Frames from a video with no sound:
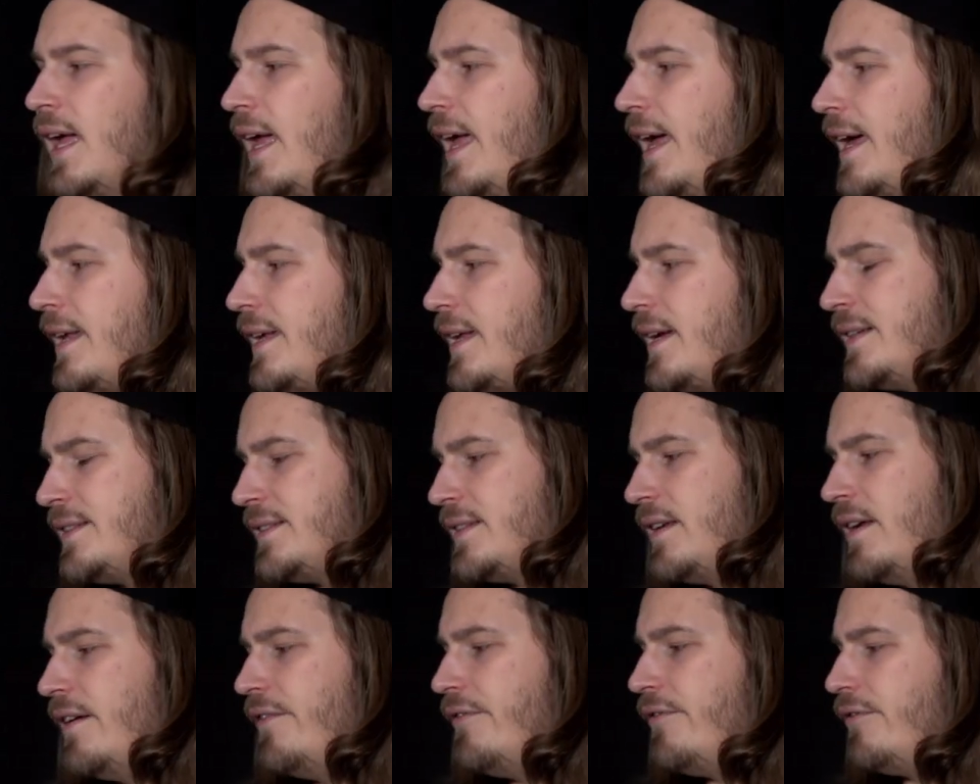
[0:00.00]
And I
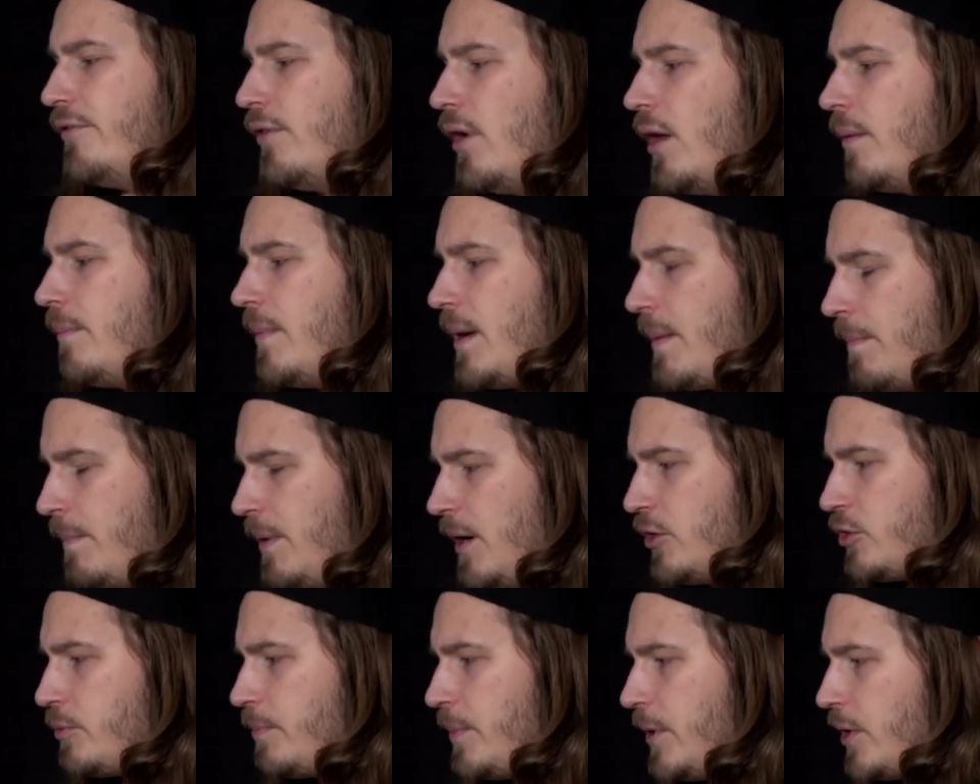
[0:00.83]
say front neck
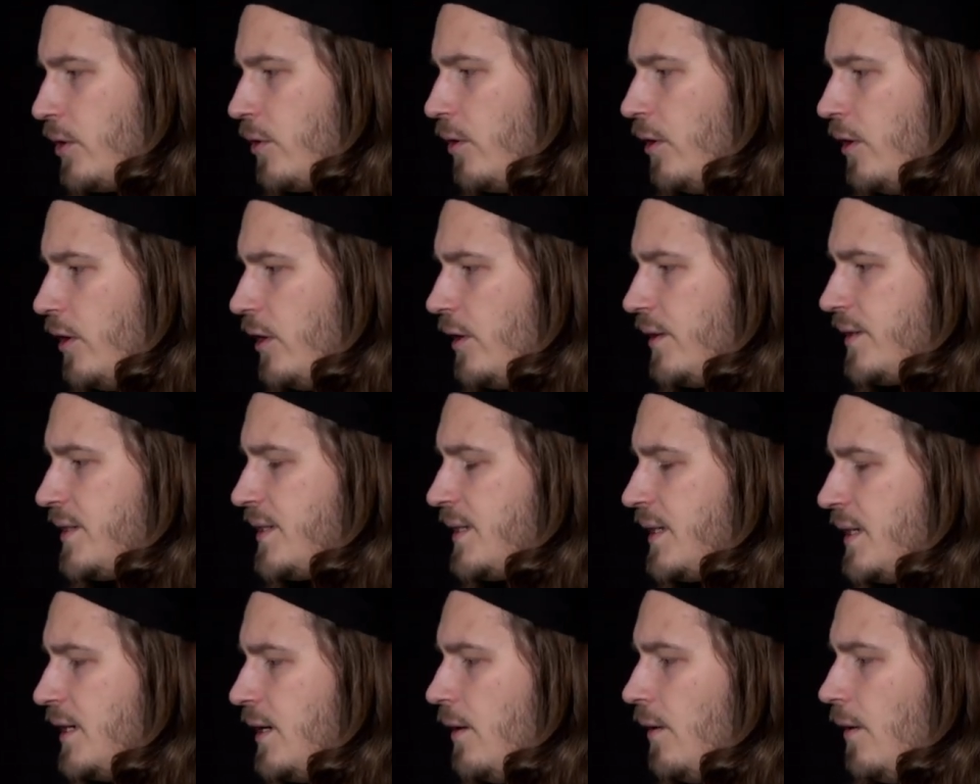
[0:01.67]
pouch
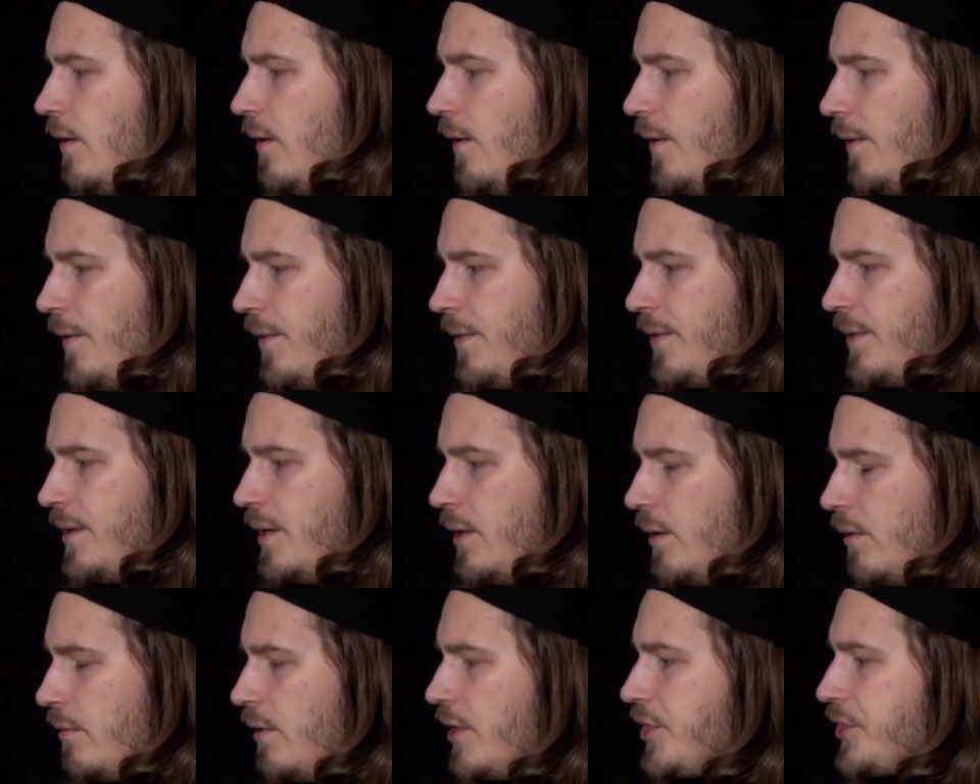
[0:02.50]
because on
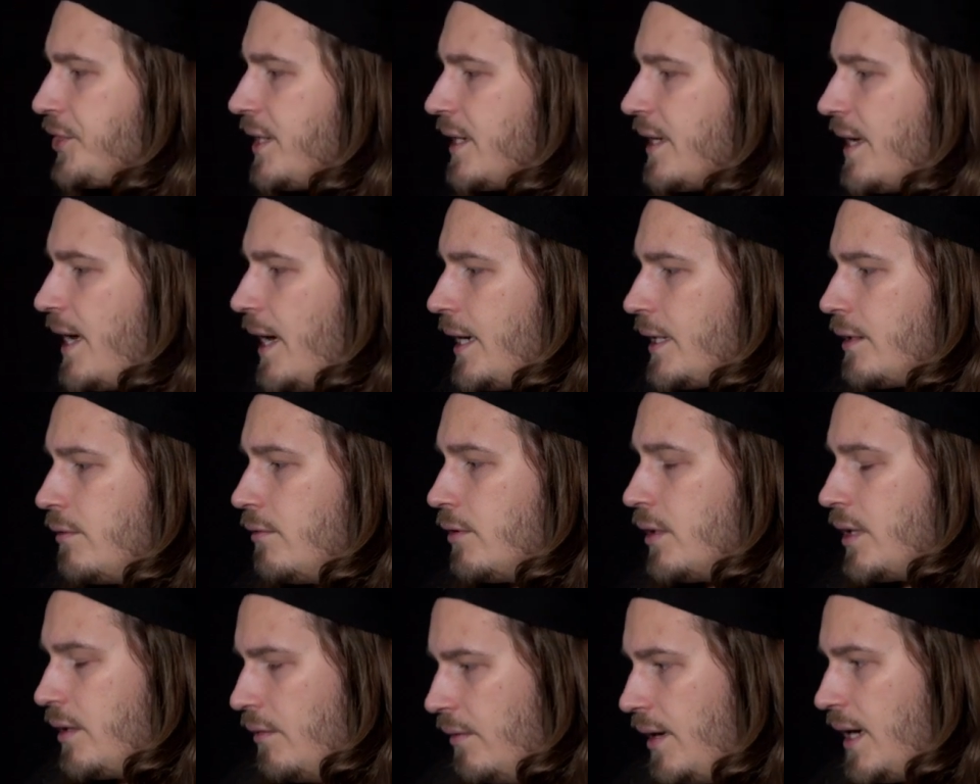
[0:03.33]
the original
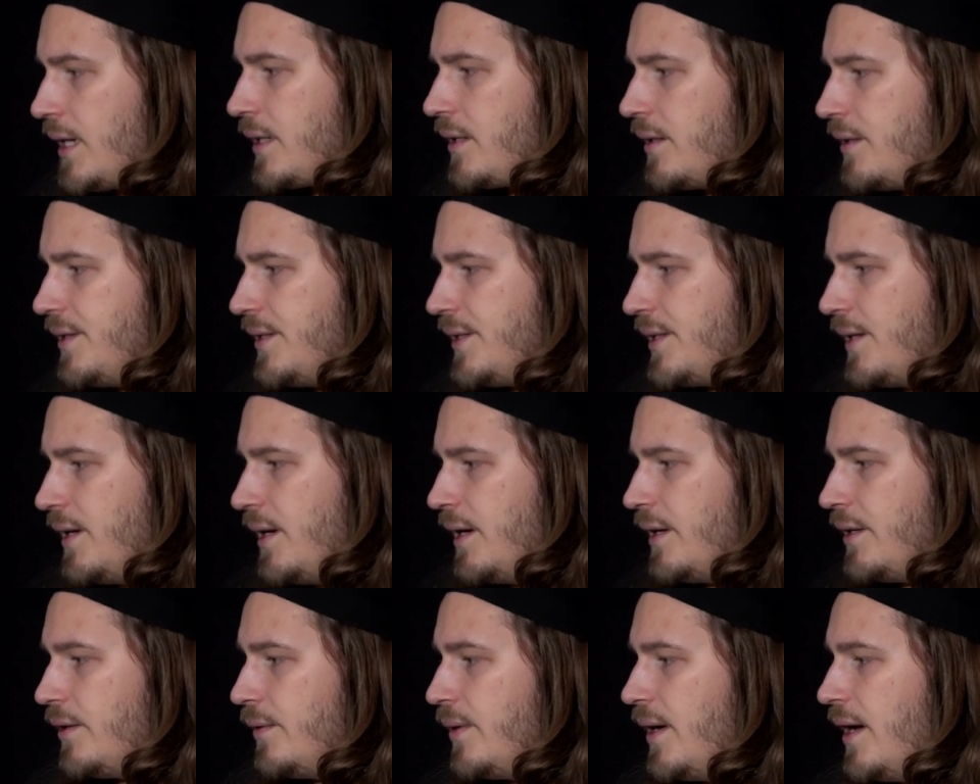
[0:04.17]
character
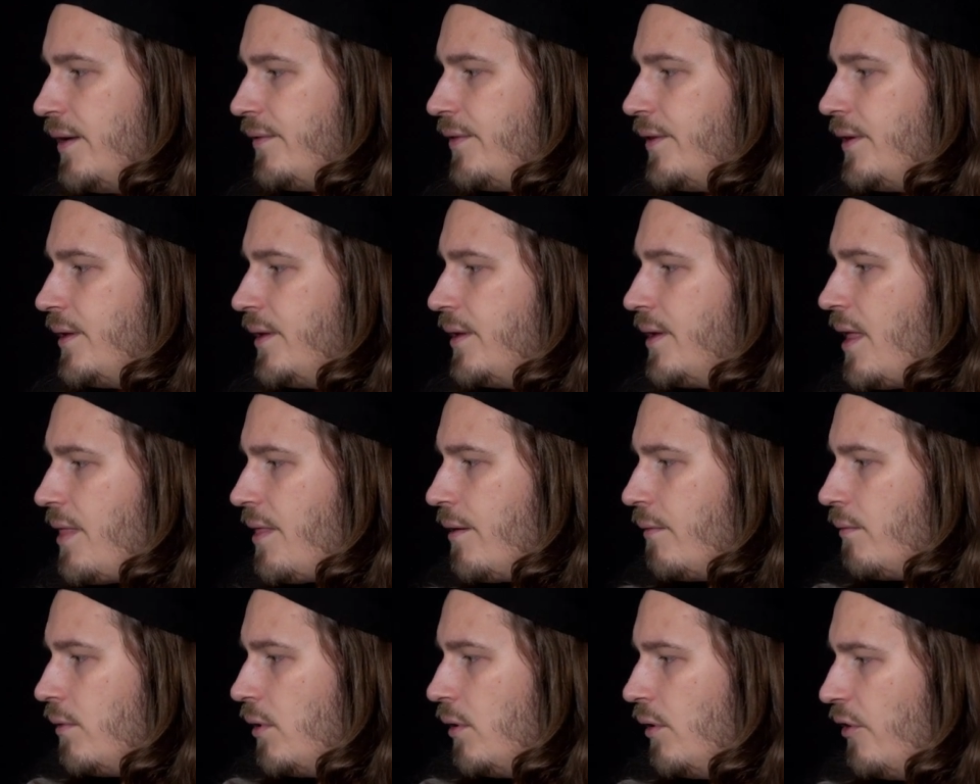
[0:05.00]
design you have
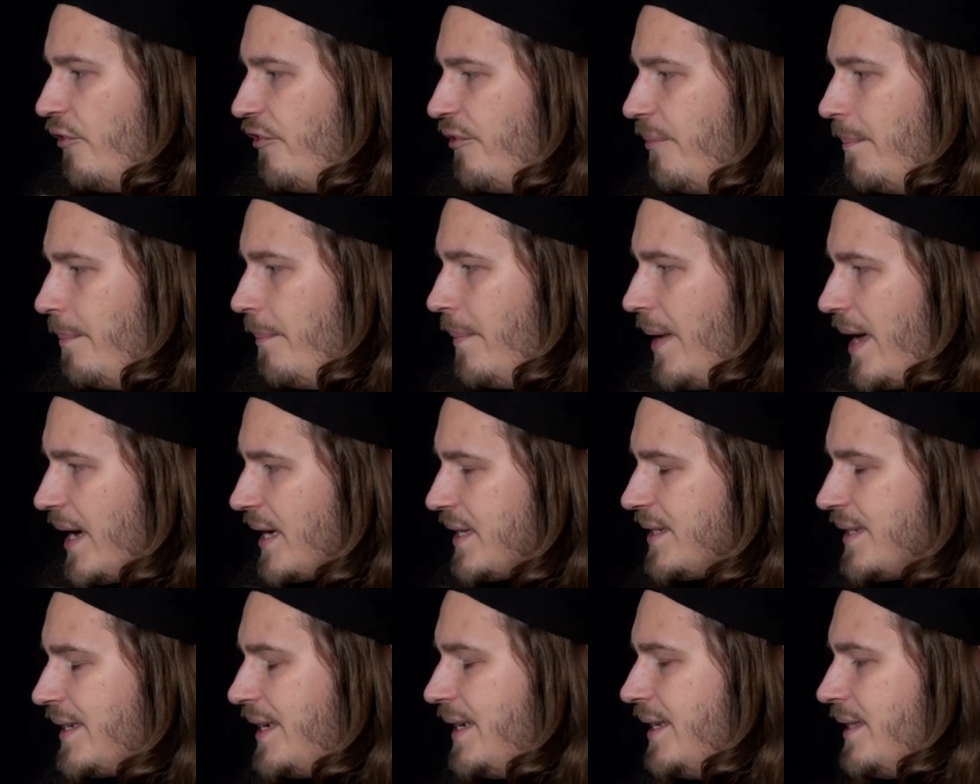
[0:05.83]
another row of
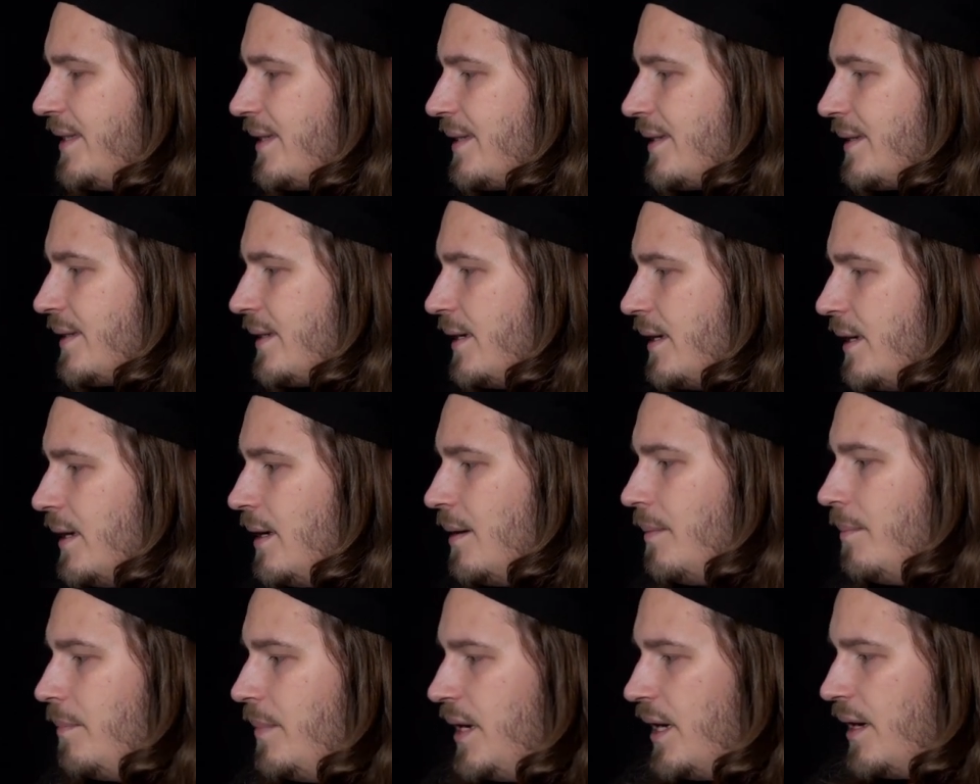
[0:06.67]
magazines
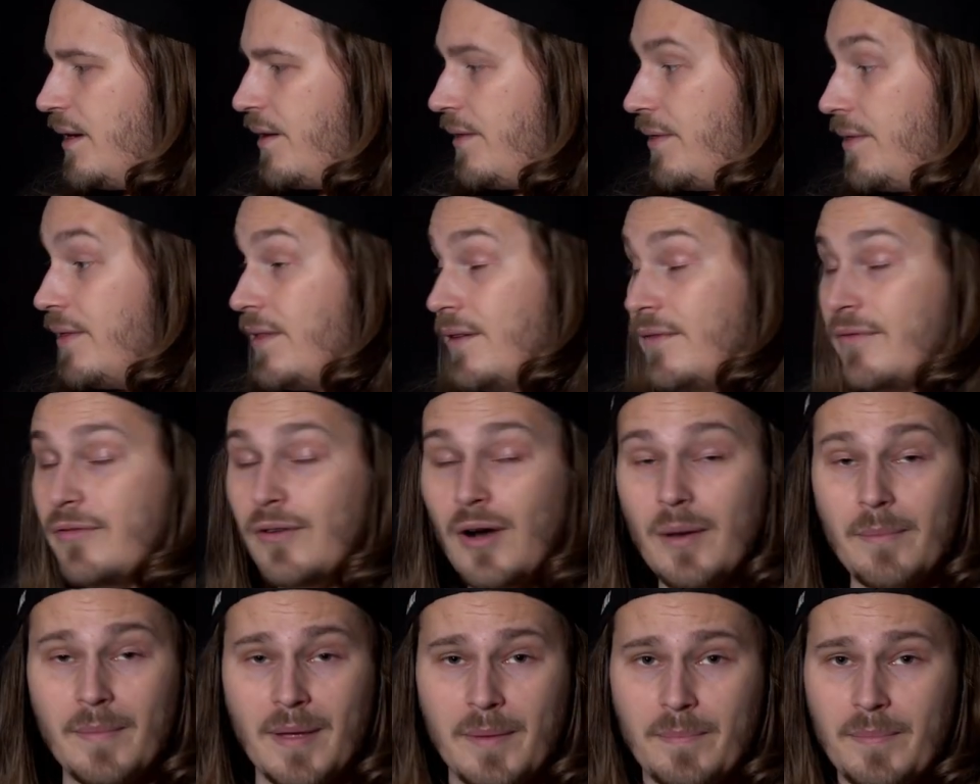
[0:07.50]
behind the
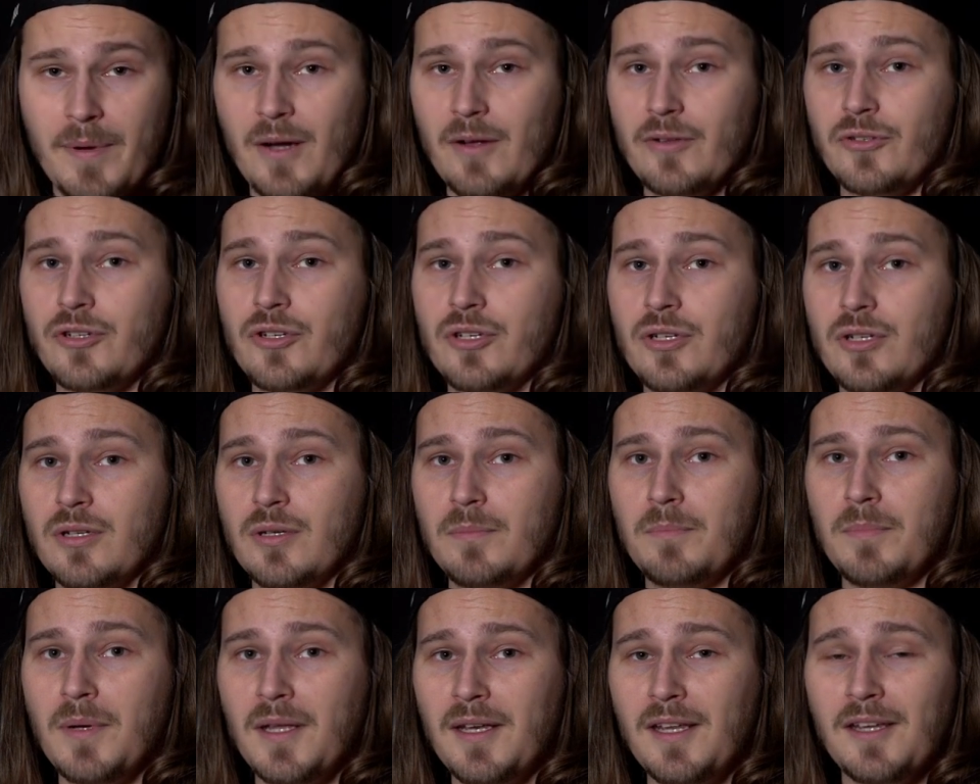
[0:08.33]
front mag pouch,
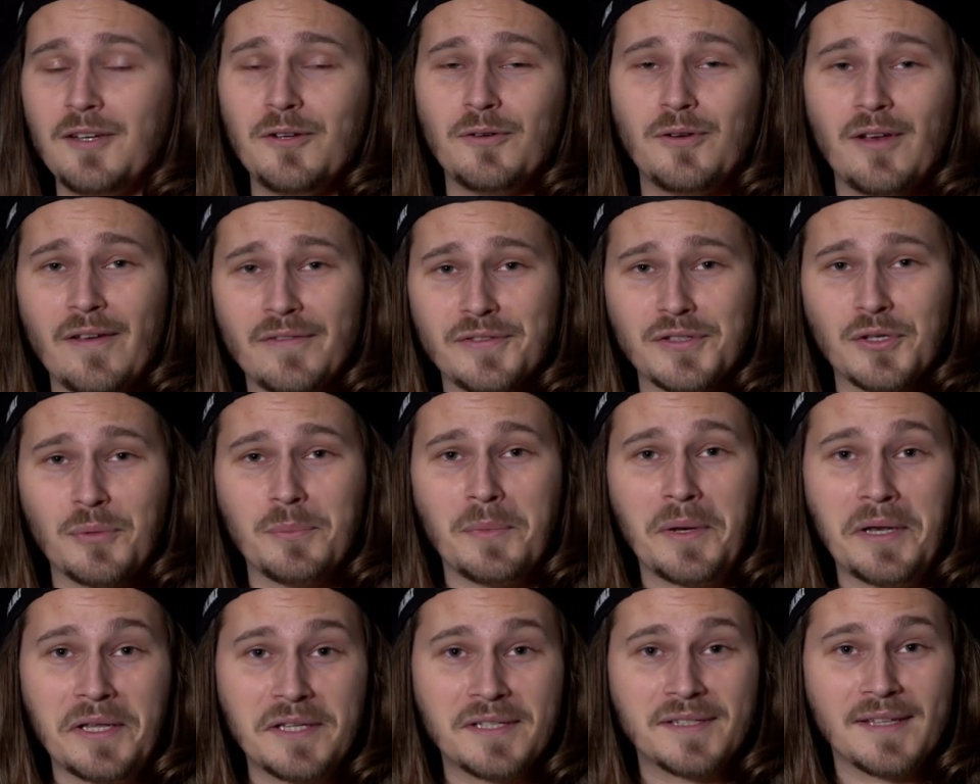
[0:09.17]
but I don't have so
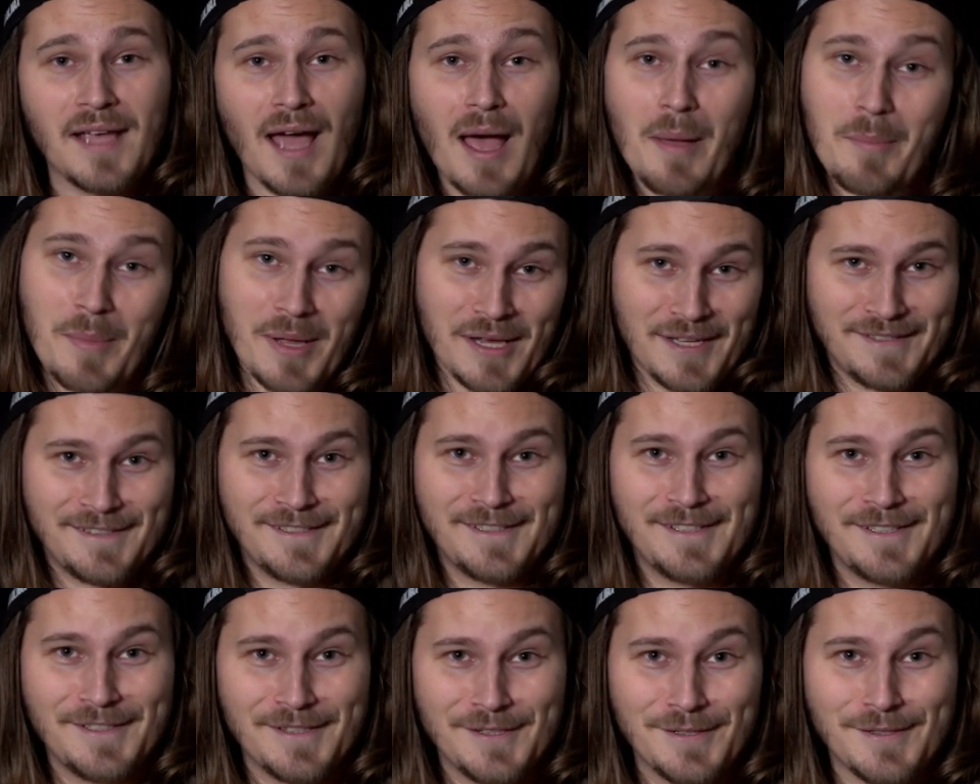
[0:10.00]
many Scar
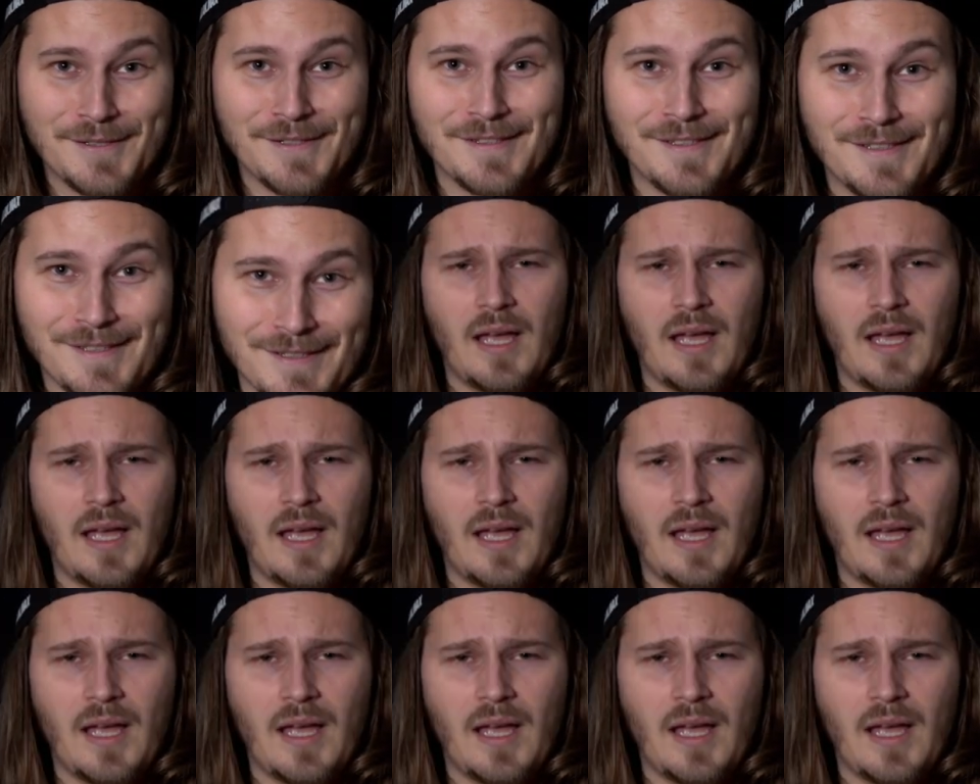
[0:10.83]
magazines.